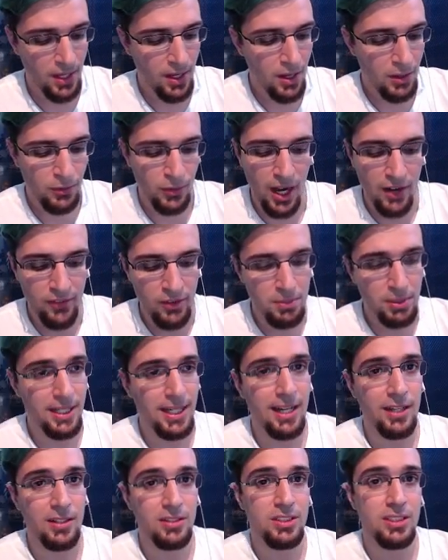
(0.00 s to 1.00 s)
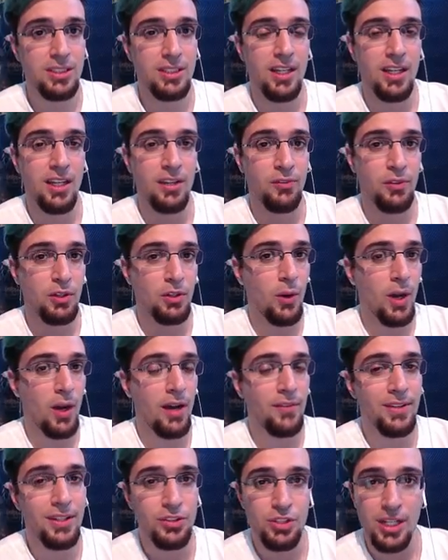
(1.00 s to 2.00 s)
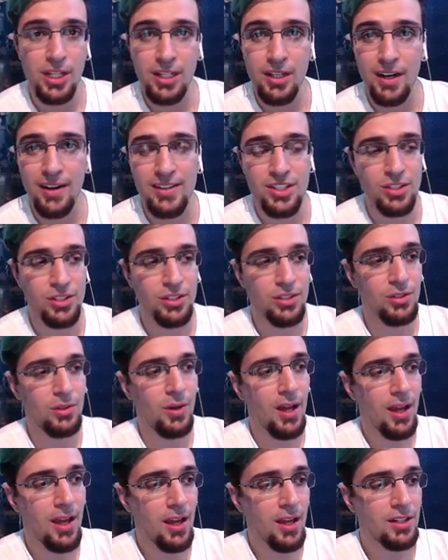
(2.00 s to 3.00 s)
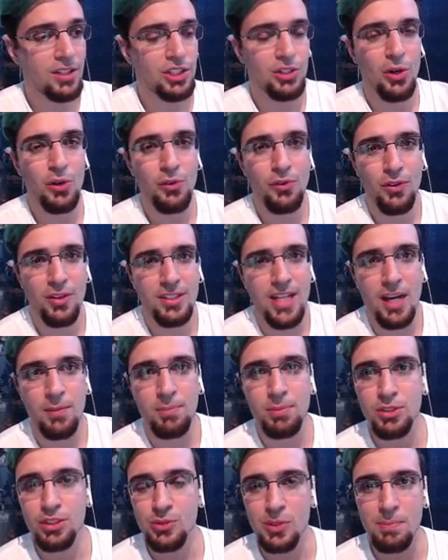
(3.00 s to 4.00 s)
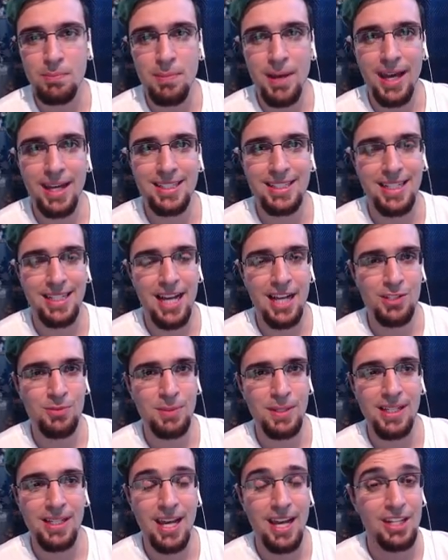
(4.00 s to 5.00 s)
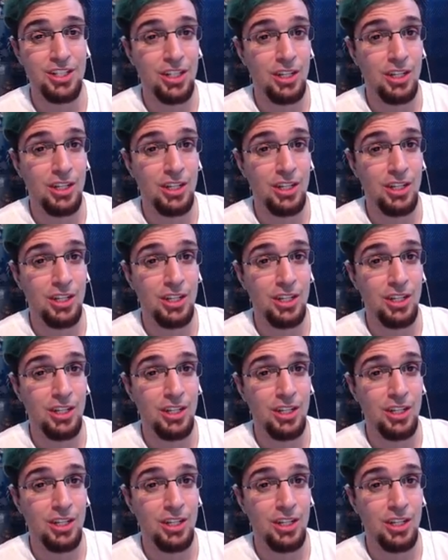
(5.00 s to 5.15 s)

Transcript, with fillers: For everybody else, if you don't have Illustrated Kairi 2, just go for the Attack Boost 3 Max and SP Gauge.